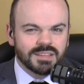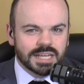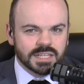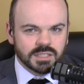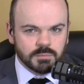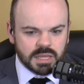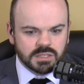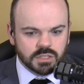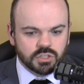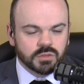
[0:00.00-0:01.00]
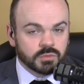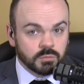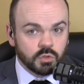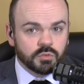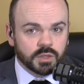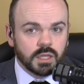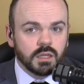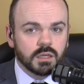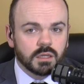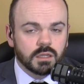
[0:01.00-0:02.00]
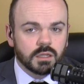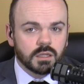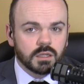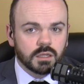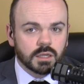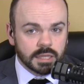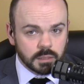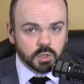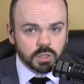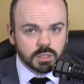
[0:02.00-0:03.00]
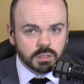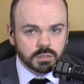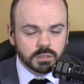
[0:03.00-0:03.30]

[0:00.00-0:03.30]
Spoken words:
That is the message of the movie and the book,